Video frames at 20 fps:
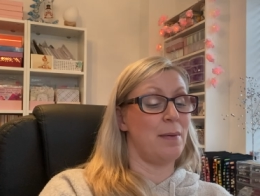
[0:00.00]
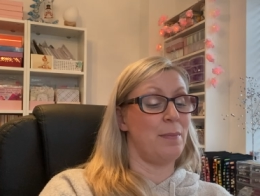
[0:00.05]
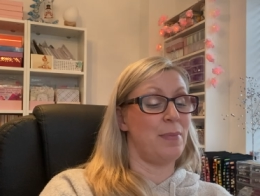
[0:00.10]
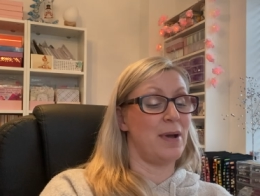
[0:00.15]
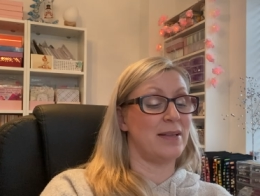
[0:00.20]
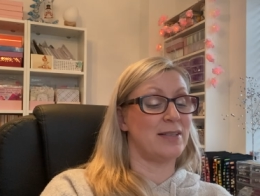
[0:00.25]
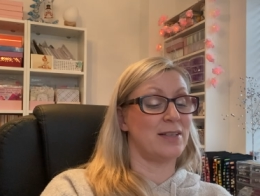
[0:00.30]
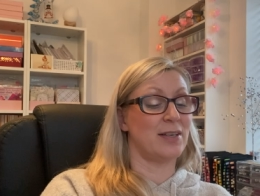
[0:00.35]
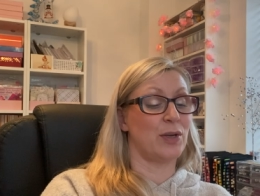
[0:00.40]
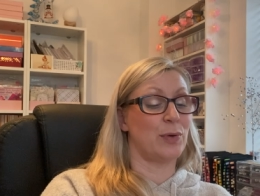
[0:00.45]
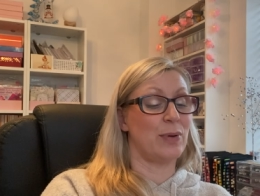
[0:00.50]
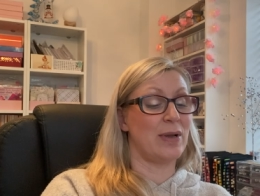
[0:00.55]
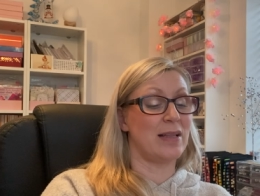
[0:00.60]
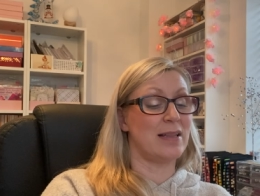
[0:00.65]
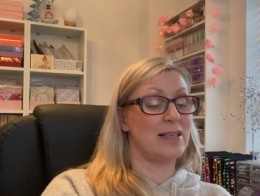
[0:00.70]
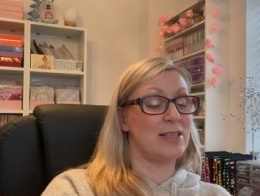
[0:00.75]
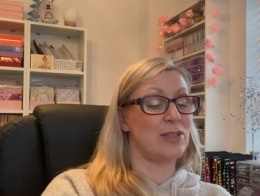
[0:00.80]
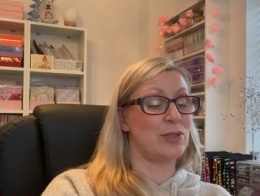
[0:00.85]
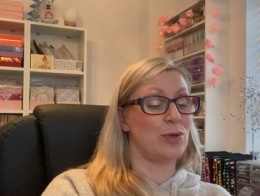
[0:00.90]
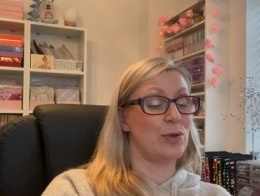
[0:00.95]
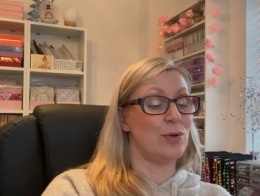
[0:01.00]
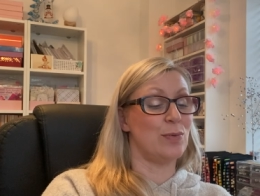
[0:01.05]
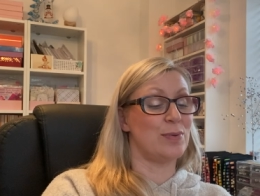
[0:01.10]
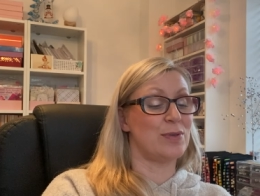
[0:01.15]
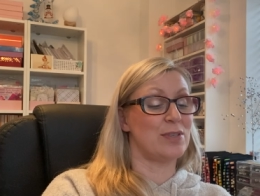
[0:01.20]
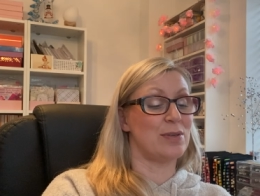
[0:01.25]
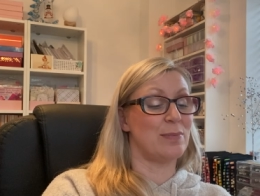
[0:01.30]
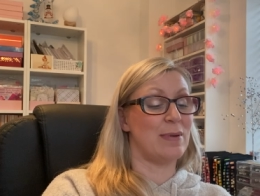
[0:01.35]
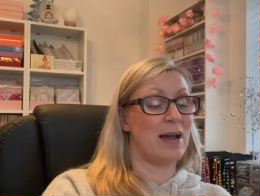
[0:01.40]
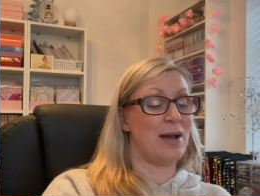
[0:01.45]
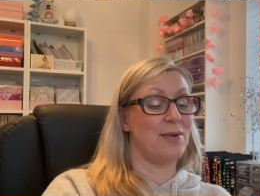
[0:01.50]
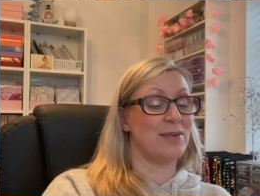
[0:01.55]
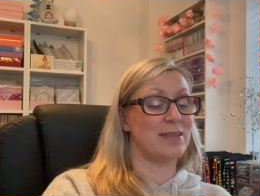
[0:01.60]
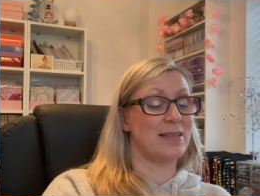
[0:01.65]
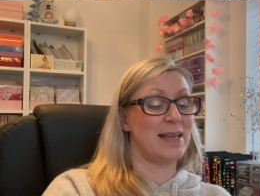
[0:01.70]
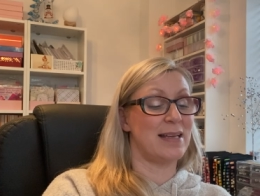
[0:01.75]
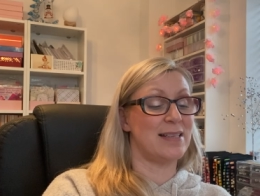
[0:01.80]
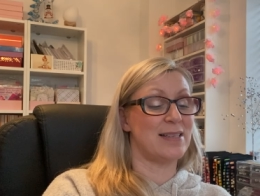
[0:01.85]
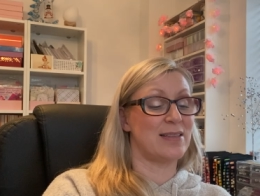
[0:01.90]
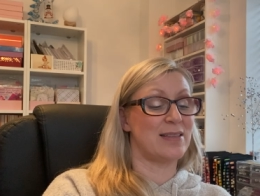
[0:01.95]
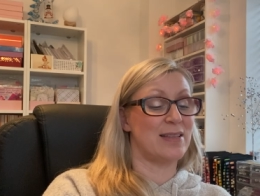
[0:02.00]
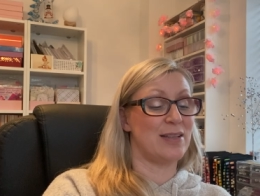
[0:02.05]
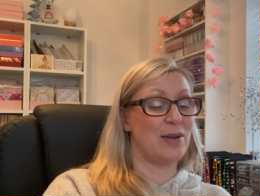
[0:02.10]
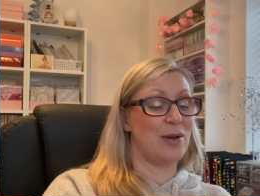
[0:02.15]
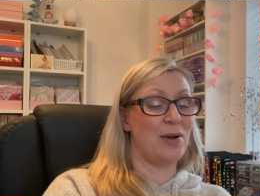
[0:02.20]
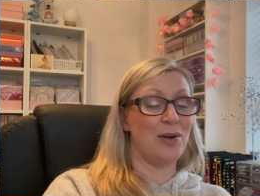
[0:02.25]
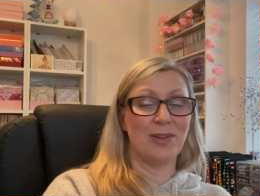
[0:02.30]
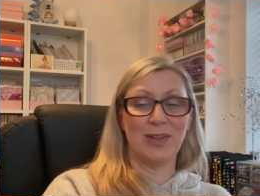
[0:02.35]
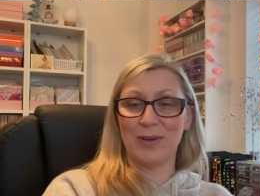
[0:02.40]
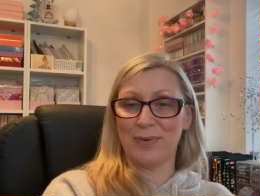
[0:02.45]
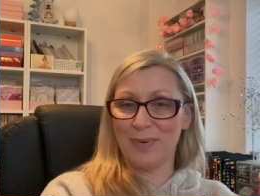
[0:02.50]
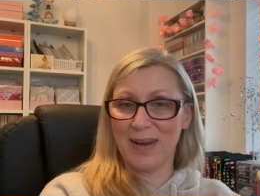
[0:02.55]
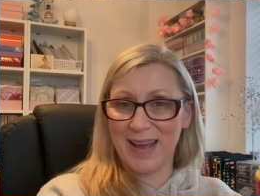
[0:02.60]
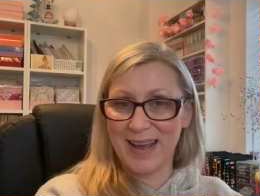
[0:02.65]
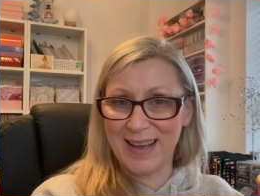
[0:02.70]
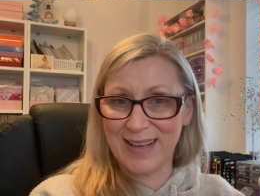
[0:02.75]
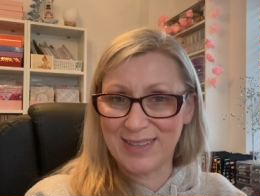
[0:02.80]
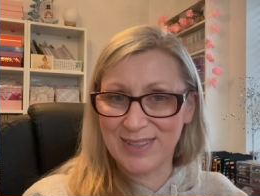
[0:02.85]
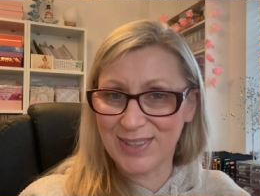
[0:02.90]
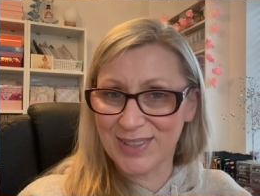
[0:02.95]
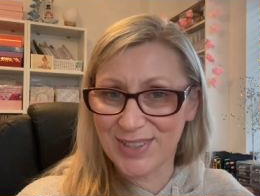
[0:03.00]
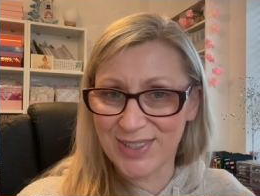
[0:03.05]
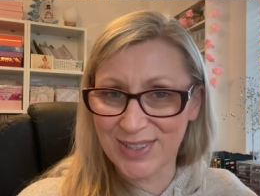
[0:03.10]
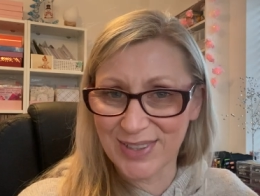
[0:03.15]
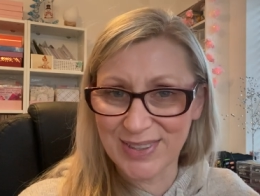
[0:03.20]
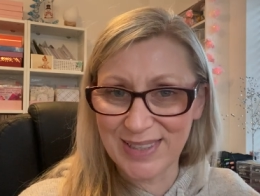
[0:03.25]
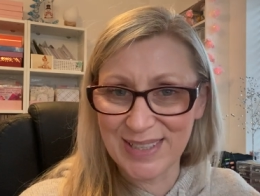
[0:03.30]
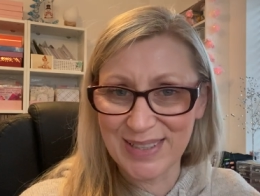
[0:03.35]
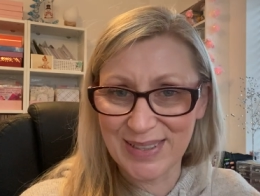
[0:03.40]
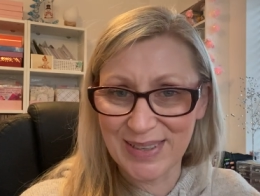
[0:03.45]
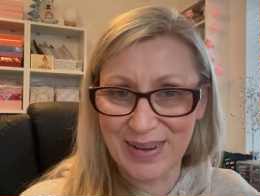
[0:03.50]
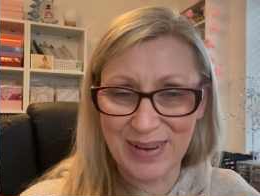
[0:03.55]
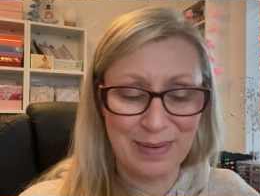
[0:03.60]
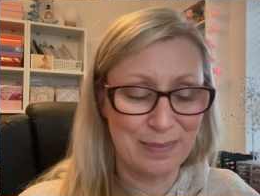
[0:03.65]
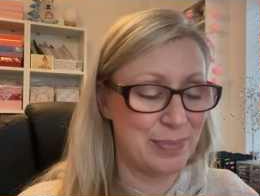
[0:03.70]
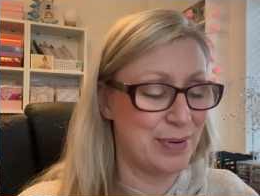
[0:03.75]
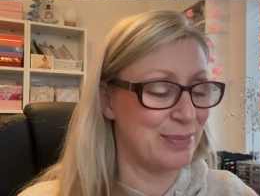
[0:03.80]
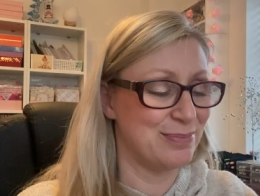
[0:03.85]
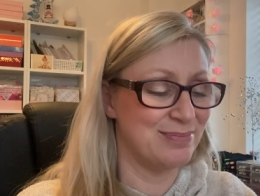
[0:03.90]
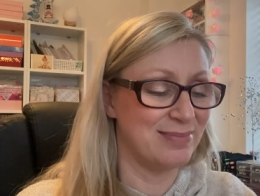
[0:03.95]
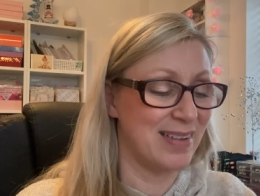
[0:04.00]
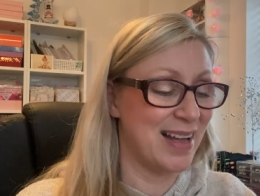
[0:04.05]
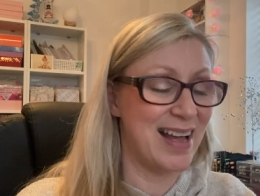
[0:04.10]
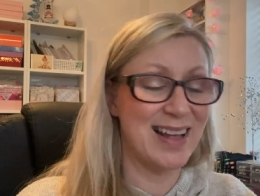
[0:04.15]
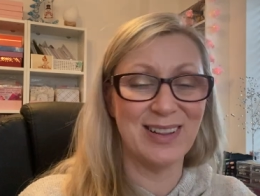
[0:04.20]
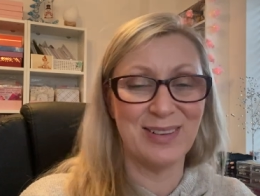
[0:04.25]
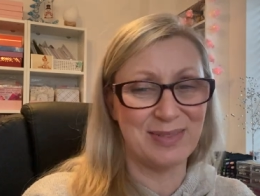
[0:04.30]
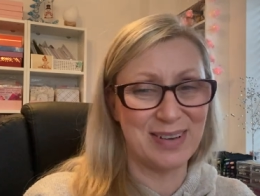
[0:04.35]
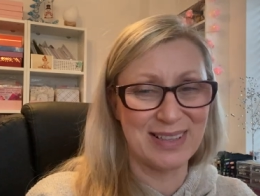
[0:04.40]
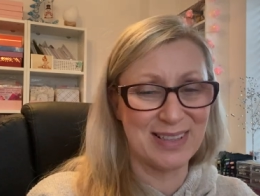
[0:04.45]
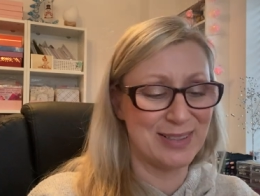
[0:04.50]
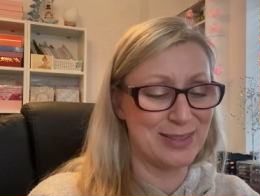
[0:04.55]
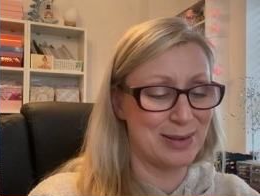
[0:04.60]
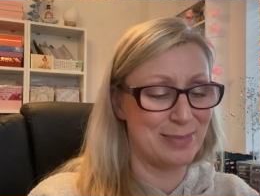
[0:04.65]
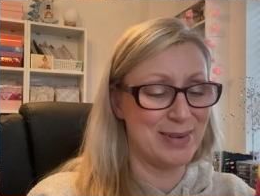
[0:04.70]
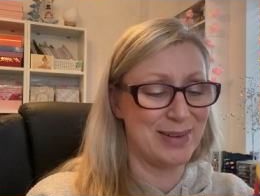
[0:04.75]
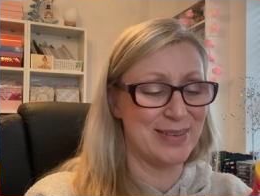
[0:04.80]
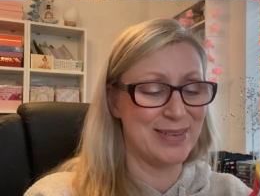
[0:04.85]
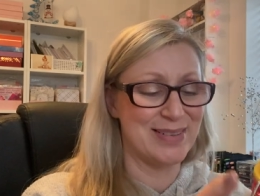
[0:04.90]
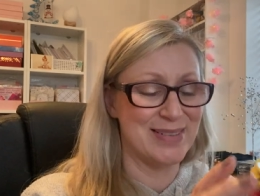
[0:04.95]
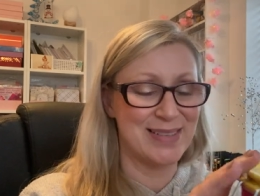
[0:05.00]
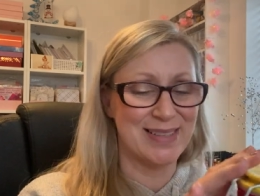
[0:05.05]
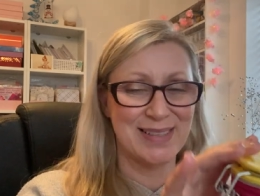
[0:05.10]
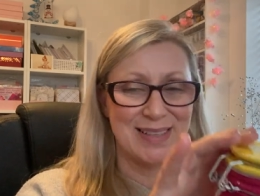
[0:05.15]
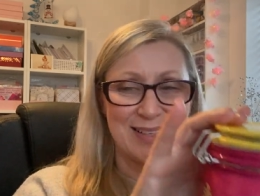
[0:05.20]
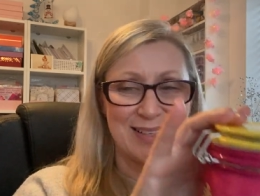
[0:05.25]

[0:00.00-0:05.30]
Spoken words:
Better quickly scoop some out is the only way to shut it up. I love anatomicals.